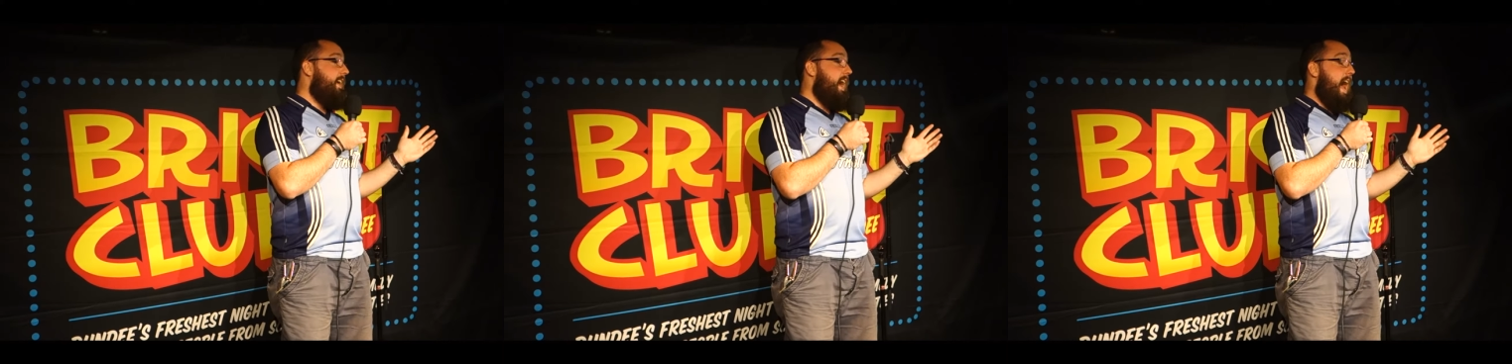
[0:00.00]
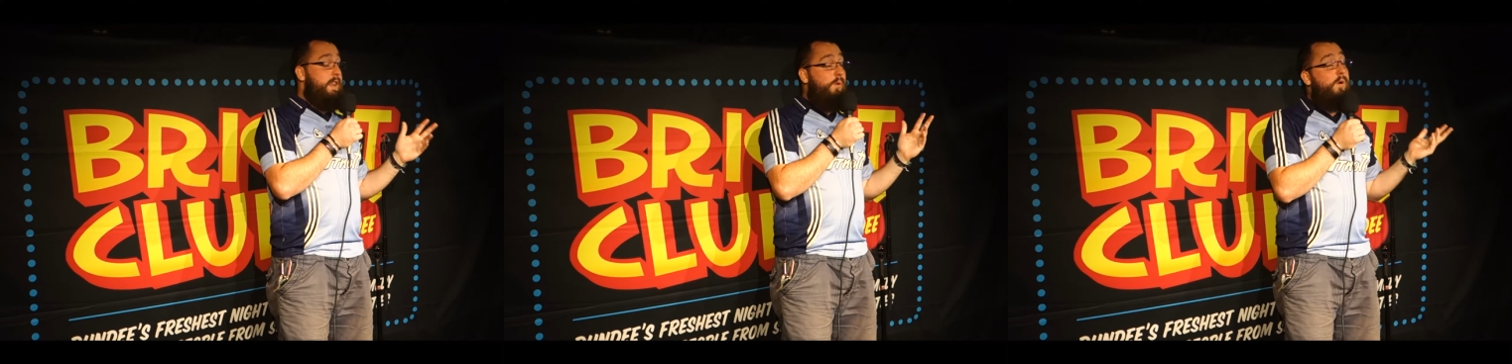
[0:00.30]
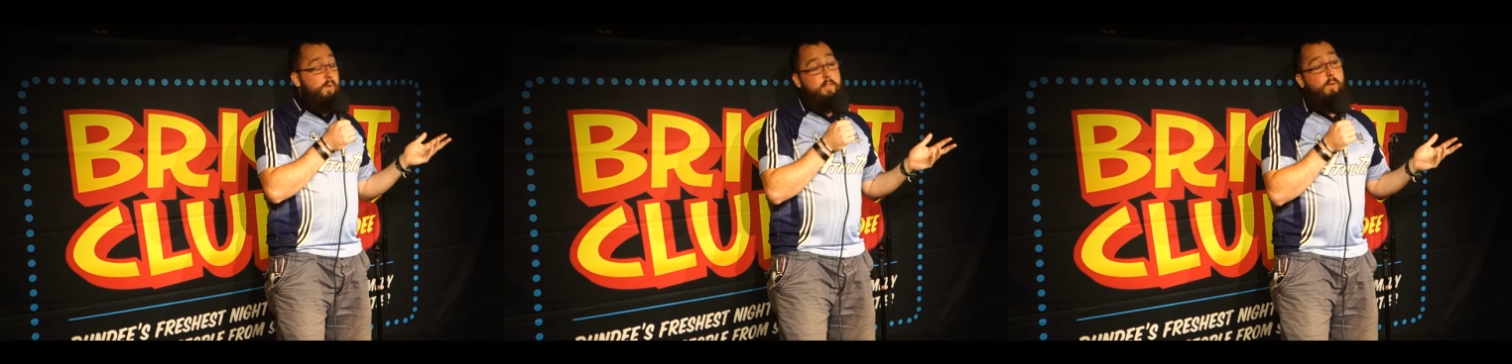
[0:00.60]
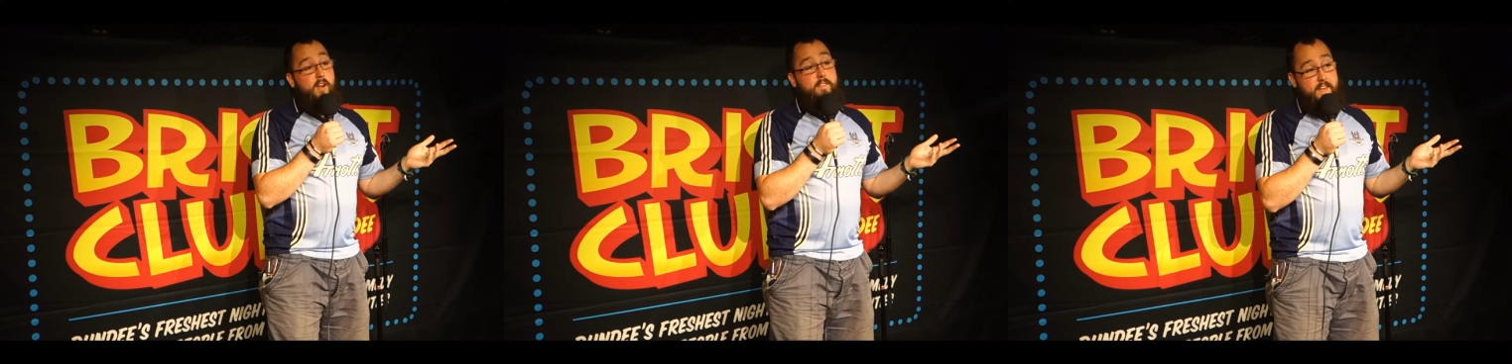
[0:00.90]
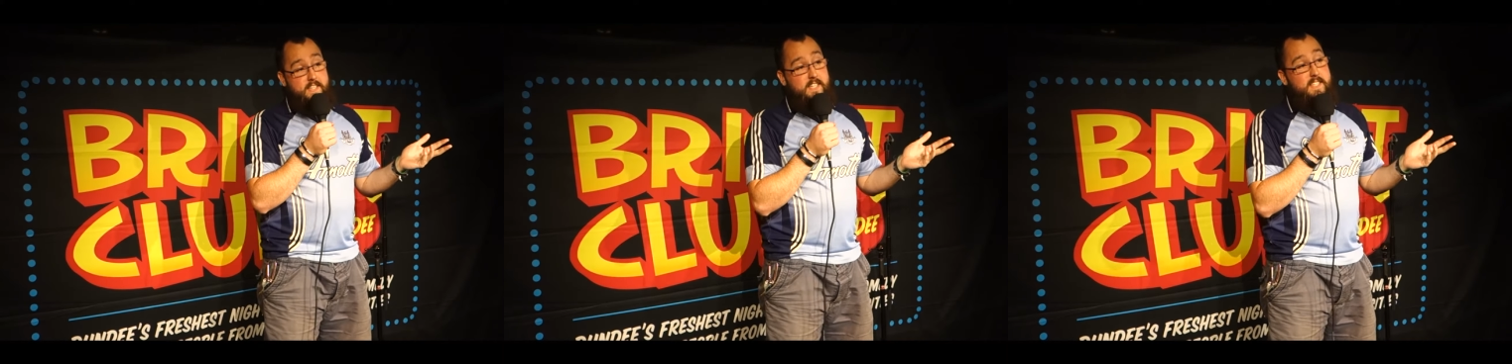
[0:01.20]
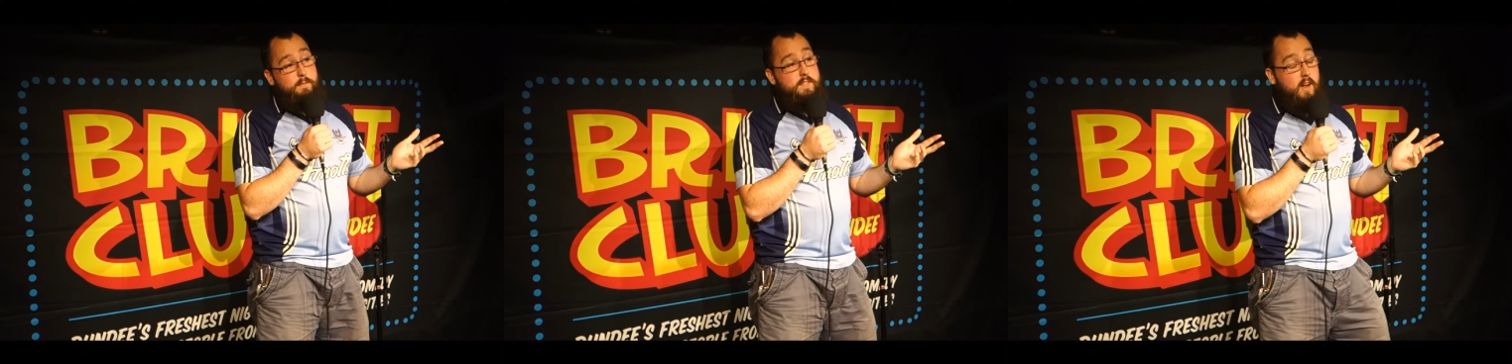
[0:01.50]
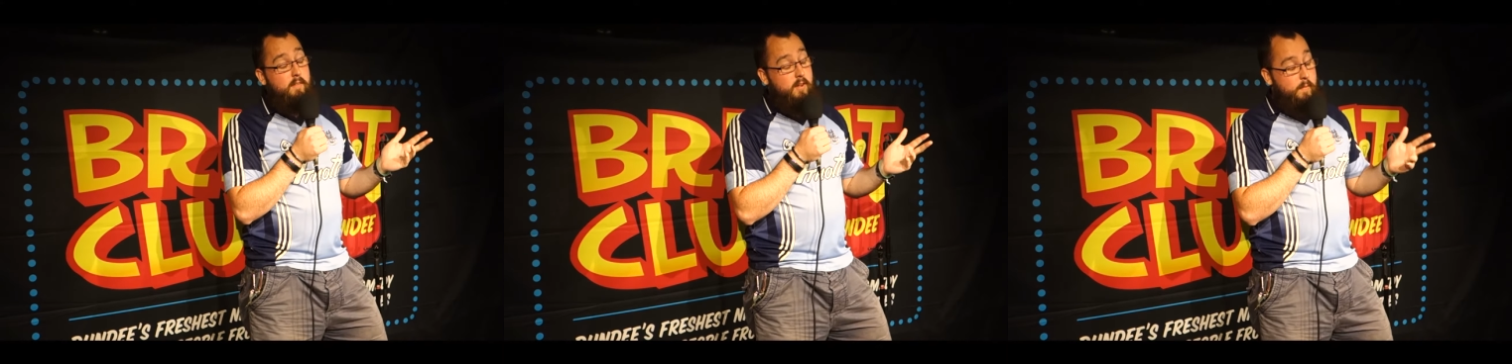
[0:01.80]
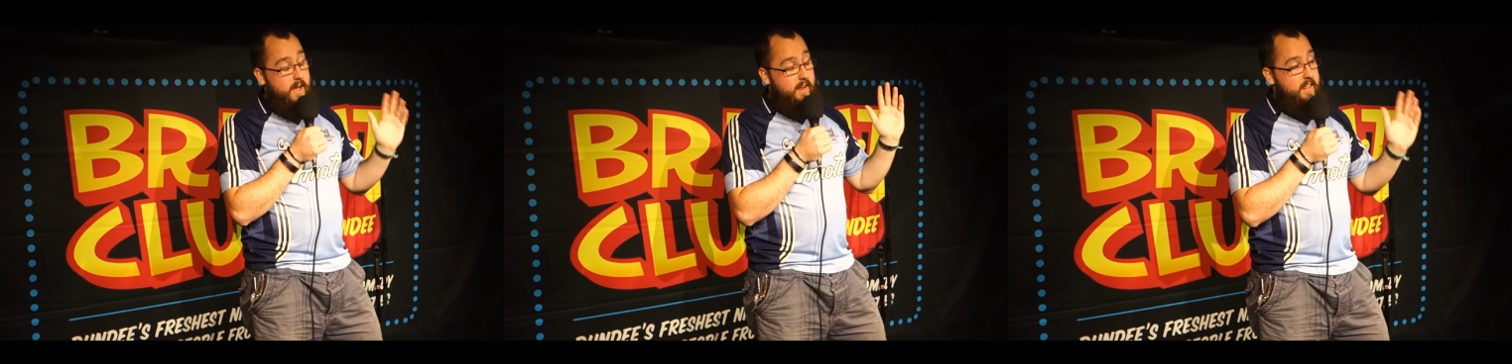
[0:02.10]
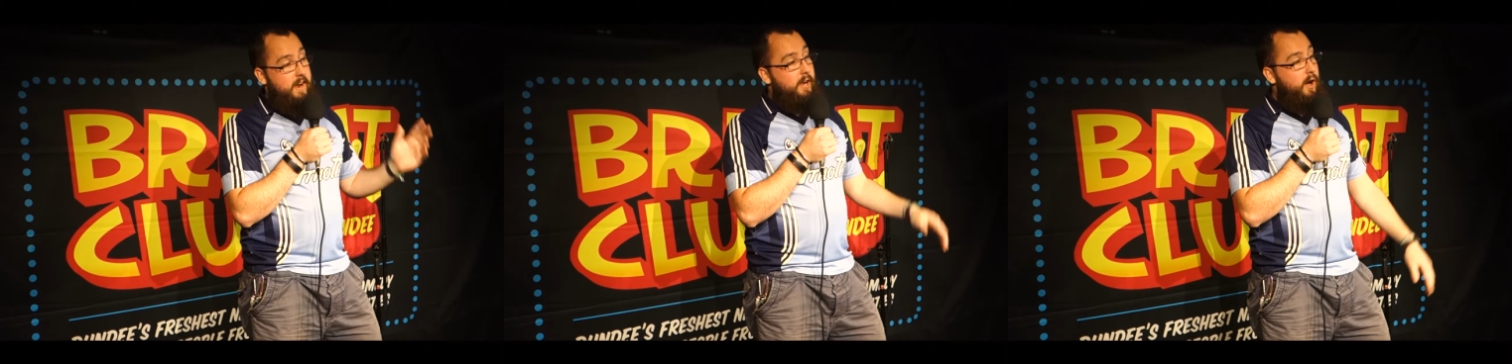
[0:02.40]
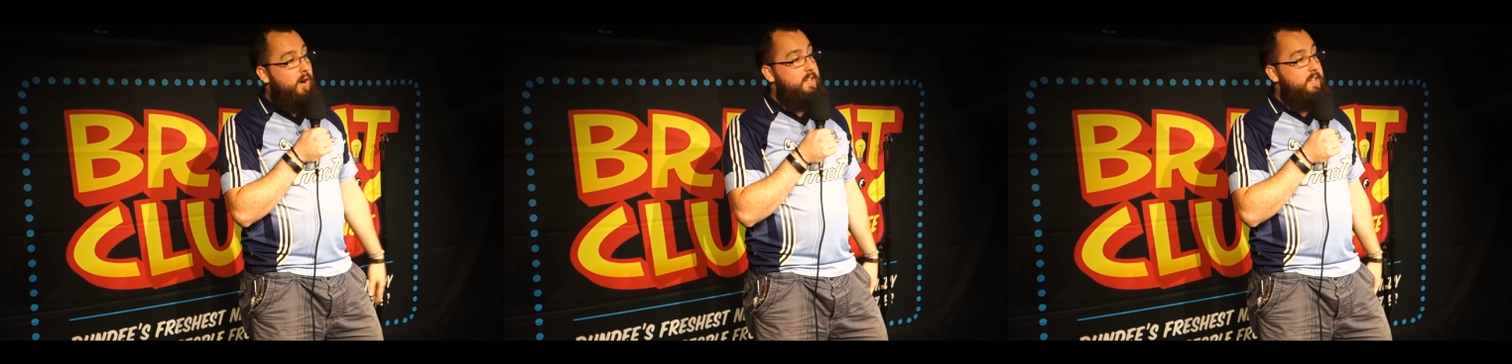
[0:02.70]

And the world of physics seems to love them, but there you go.